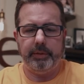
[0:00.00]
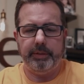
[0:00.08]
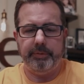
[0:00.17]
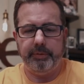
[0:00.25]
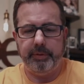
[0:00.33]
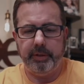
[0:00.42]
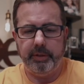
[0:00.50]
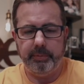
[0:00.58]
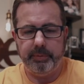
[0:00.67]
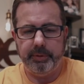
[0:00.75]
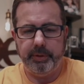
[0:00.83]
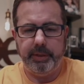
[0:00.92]
I don't think you
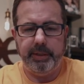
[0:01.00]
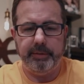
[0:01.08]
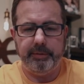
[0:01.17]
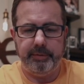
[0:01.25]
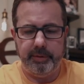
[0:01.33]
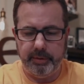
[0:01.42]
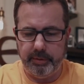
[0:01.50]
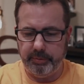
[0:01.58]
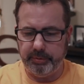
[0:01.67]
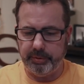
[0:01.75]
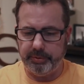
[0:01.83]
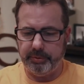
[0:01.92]
really need to see
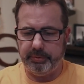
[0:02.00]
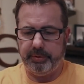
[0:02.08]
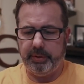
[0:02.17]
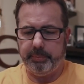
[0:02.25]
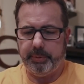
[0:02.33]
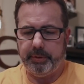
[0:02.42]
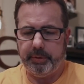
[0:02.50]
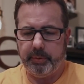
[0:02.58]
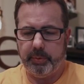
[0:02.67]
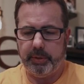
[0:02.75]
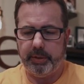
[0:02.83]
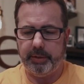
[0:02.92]
those because you'll see them on the
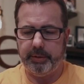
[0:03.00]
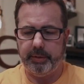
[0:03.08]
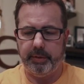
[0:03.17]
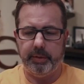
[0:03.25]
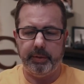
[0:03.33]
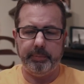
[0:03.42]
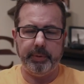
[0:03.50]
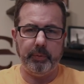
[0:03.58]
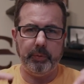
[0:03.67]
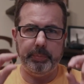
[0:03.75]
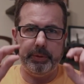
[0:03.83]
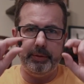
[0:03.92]
quad, but
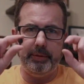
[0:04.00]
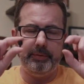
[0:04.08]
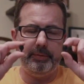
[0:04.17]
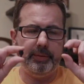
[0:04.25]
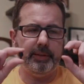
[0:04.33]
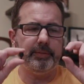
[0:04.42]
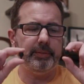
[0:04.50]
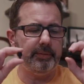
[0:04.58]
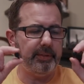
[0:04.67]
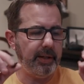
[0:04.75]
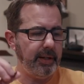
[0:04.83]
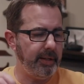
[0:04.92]
we'll put these sticks
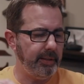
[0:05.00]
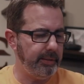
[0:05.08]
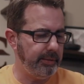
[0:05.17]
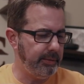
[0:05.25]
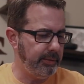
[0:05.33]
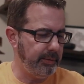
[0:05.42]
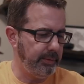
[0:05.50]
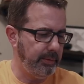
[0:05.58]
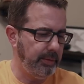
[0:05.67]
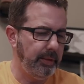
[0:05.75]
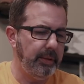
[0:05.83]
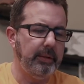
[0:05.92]
aside.
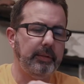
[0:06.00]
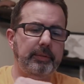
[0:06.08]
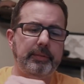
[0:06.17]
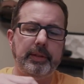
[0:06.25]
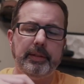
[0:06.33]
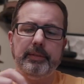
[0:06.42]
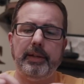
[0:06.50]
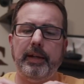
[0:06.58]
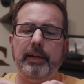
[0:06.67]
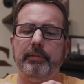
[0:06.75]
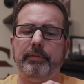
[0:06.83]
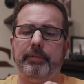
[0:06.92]
The sticks
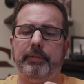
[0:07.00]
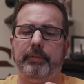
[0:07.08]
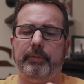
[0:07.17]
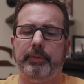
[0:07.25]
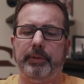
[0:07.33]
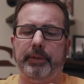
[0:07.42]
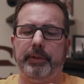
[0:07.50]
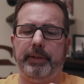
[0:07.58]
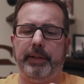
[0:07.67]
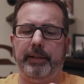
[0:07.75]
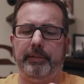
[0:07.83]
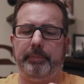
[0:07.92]
have really
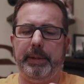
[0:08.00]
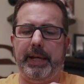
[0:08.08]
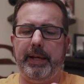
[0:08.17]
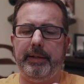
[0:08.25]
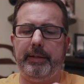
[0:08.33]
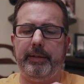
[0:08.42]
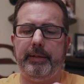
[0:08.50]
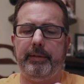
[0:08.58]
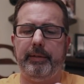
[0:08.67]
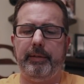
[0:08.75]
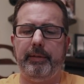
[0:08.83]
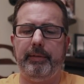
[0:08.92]
nice padded
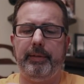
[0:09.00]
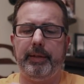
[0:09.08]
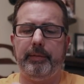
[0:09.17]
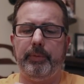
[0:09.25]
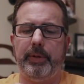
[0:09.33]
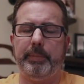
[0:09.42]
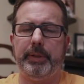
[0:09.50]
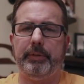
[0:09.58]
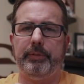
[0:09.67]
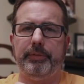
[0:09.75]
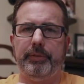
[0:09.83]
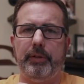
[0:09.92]
thick
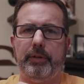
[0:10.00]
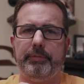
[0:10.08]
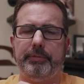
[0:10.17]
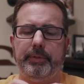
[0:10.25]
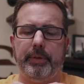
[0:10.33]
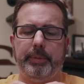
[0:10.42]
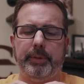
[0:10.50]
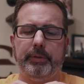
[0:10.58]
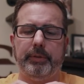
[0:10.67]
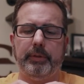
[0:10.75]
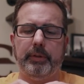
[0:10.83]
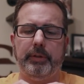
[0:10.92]
rubber, soft
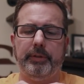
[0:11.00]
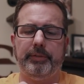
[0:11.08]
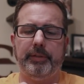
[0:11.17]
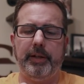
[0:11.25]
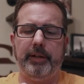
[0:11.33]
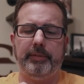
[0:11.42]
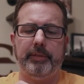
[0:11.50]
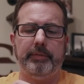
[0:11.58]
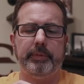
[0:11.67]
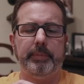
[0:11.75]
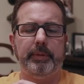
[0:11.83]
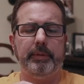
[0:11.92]
rubber on the sides of
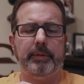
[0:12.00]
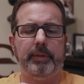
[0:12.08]
them,